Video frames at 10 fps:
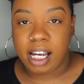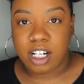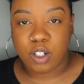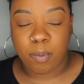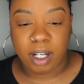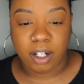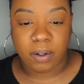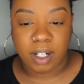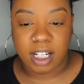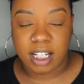Asian Bae
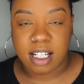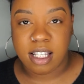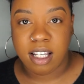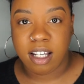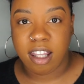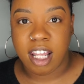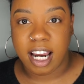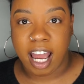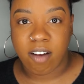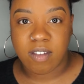agrees. They
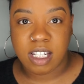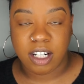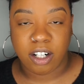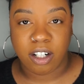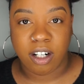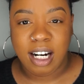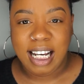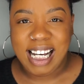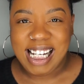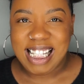have dinner.
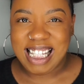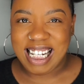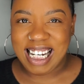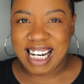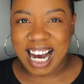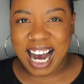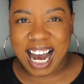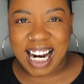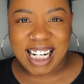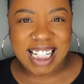It's
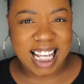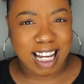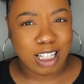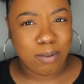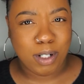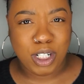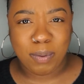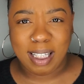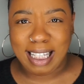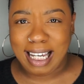not exactly what you
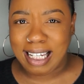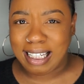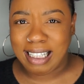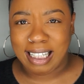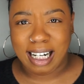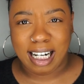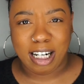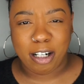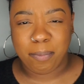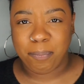would think.
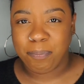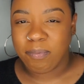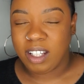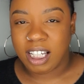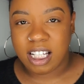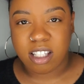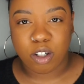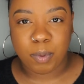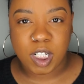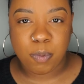Um, gets a
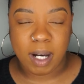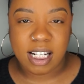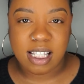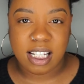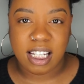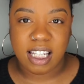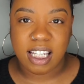little bit spicy.